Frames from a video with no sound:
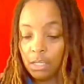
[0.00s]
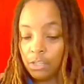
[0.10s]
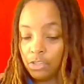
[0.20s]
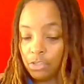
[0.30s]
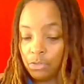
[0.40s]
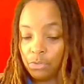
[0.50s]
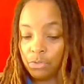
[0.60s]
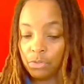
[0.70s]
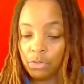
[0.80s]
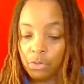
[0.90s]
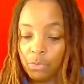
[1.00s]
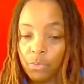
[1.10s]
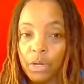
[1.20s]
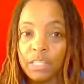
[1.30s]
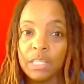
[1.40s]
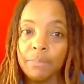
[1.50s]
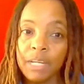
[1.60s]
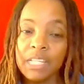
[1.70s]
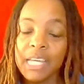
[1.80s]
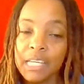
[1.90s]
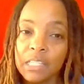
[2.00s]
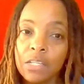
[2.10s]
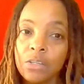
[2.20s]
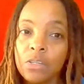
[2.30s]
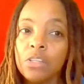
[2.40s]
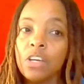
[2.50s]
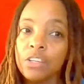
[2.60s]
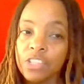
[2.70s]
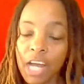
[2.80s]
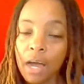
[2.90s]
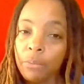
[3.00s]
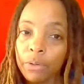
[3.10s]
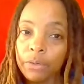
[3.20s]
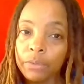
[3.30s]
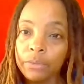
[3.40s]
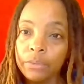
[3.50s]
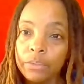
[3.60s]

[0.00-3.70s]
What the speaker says: is used when somebody takes a shower?